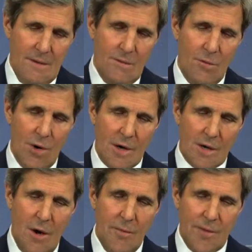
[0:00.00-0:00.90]
work,
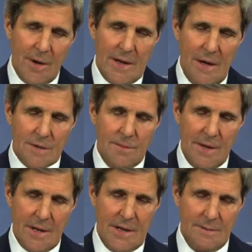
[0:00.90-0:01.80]
hopefully,
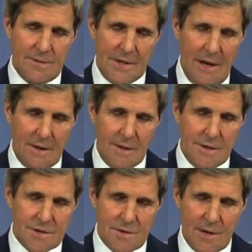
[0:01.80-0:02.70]
ultimately, together to
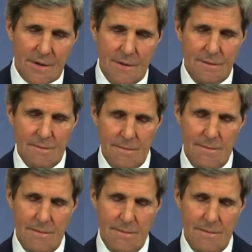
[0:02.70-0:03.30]
strengthen